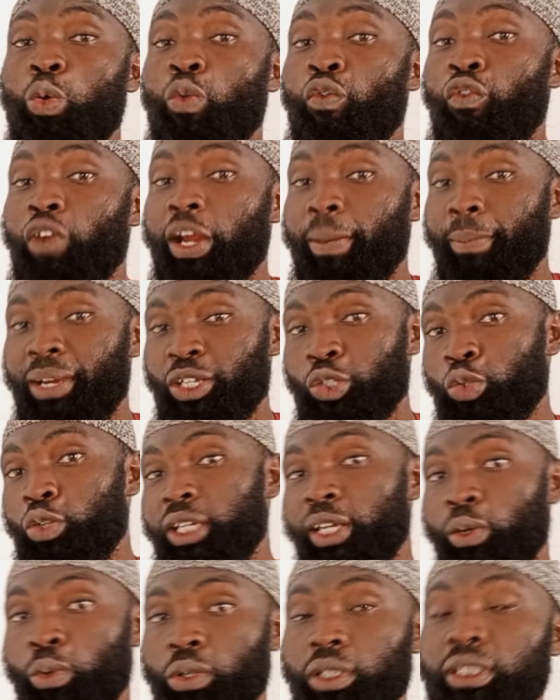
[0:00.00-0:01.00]
for a
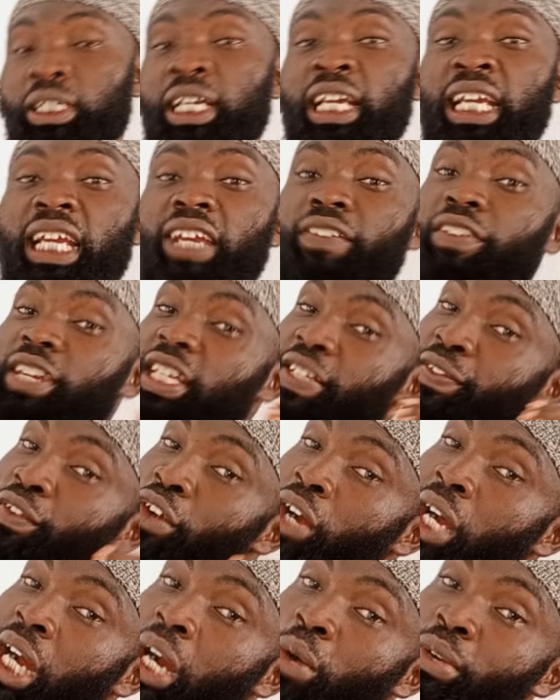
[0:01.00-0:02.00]
masculine word. If it is
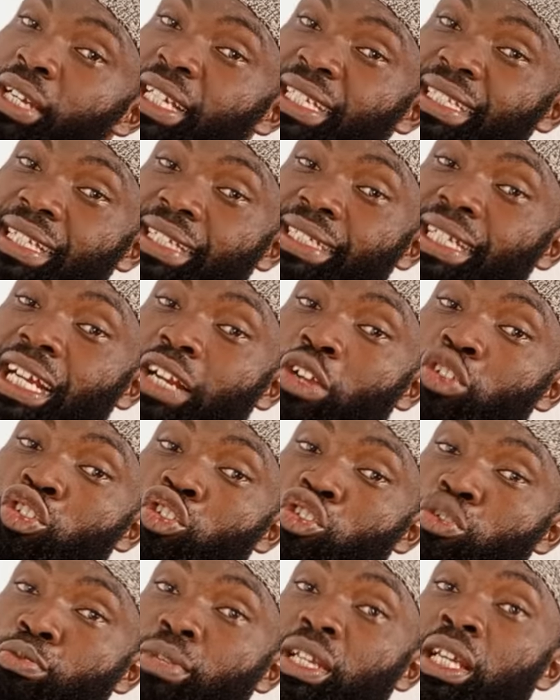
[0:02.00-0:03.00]
for car, which is
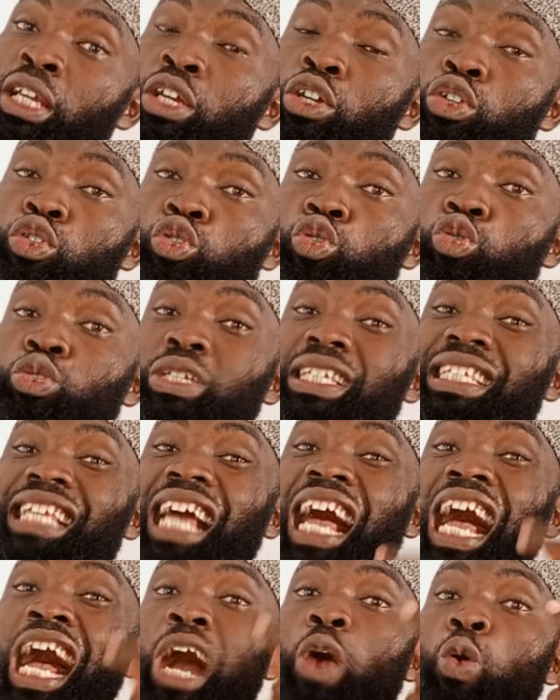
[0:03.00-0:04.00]
sayyaratu, to be
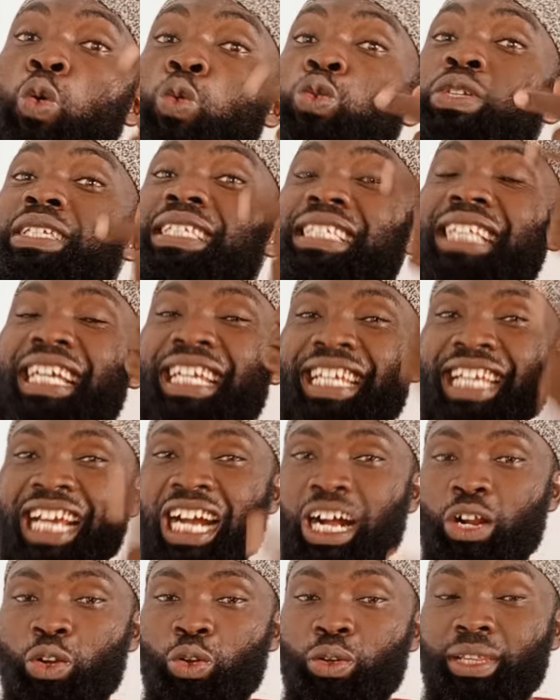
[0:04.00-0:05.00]
tusaku
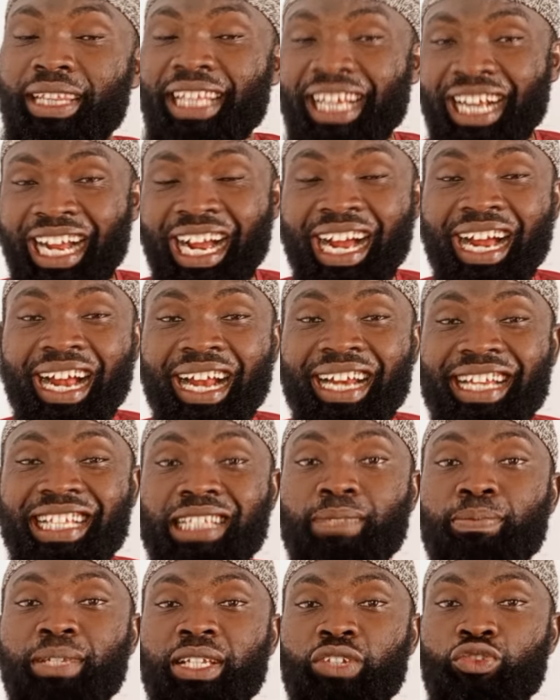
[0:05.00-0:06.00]
sayyara, the car
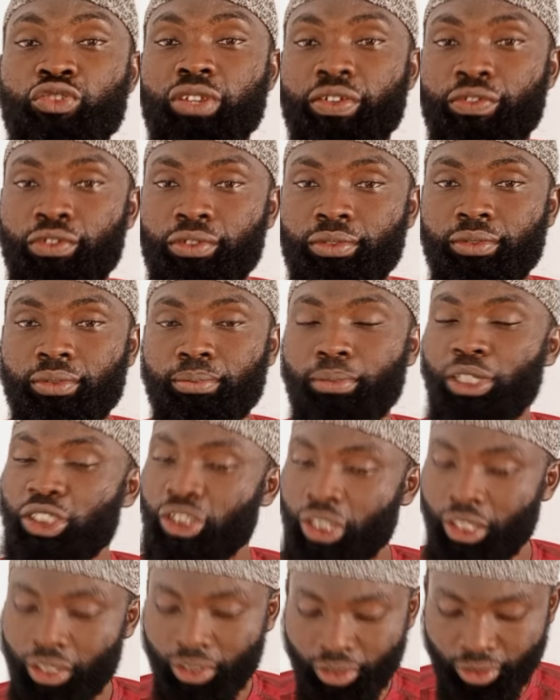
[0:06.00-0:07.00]
is being driven.
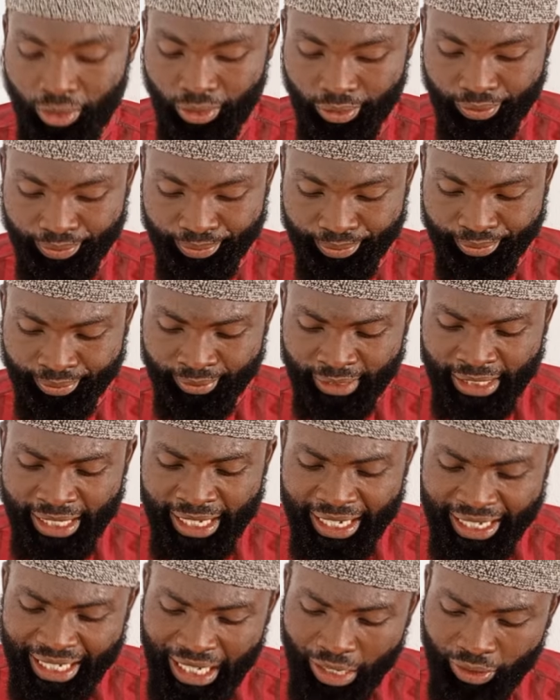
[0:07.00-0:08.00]
MashaAllah.
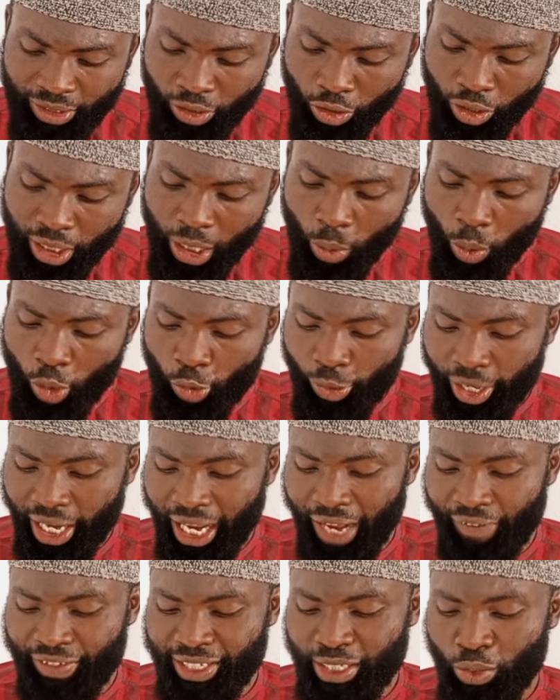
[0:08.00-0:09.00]
Now the other word we
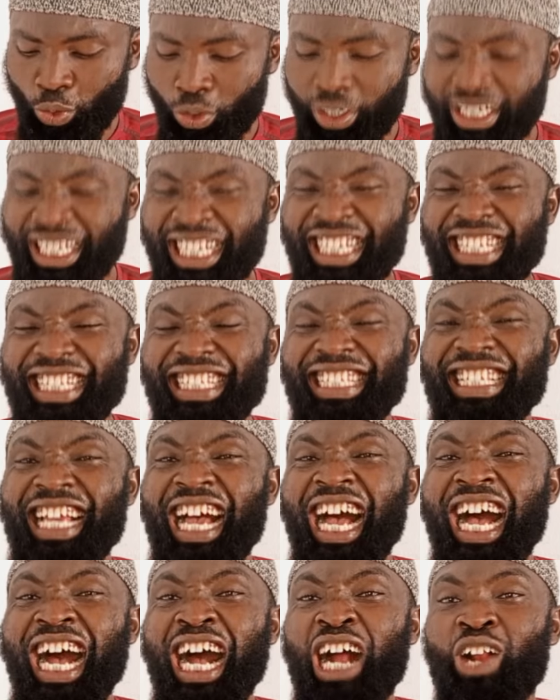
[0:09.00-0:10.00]
have is the word
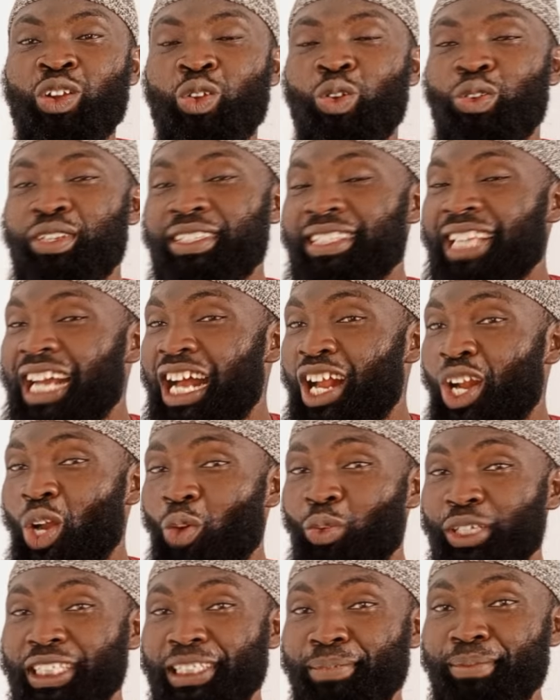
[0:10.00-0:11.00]

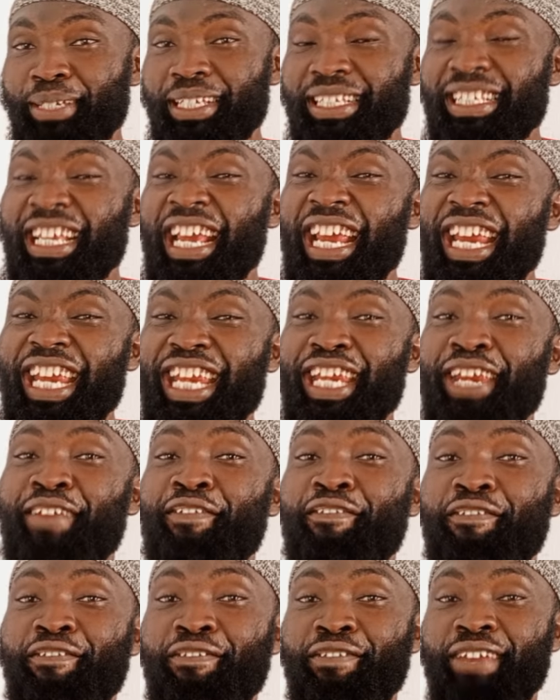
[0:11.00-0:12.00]
zara, which means he
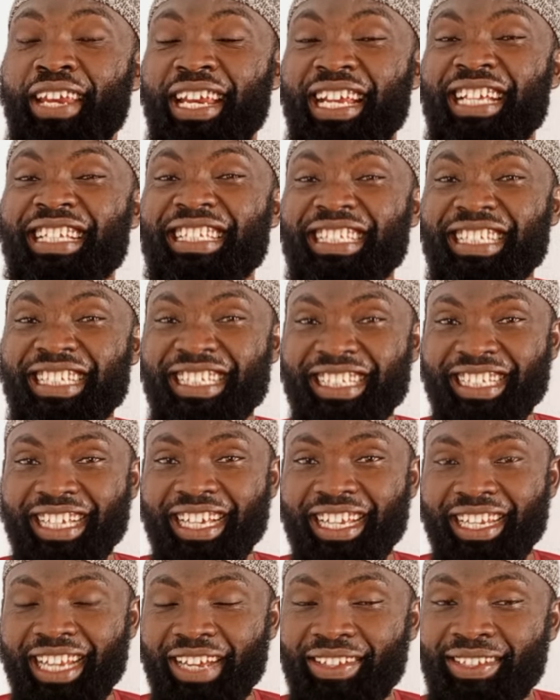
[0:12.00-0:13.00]

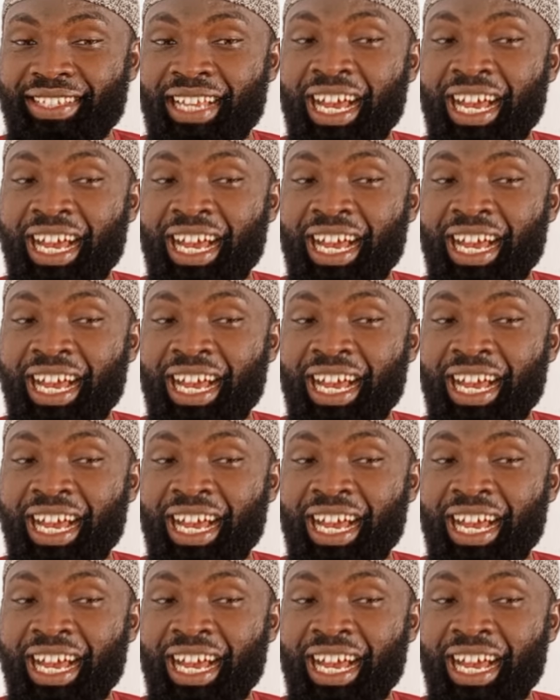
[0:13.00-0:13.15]
visited.